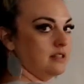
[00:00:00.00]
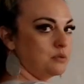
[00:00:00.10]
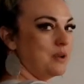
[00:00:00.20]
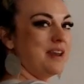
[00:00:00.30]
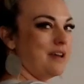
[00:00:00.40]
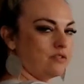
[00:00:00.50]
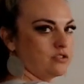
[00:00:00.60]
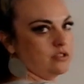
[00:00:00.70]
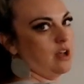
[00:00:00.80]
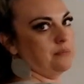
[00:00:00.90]
one never
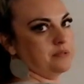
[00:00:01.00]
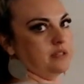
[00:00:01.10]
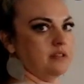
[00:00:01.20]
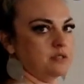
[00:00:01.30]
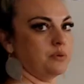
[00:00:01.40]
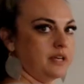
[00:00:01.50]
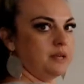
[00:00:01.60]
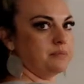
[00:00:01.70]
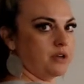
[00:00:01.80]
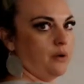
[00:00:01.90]
stops. This one
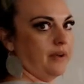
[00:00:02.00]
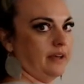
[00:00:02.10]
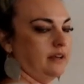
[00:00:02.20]
keeps going.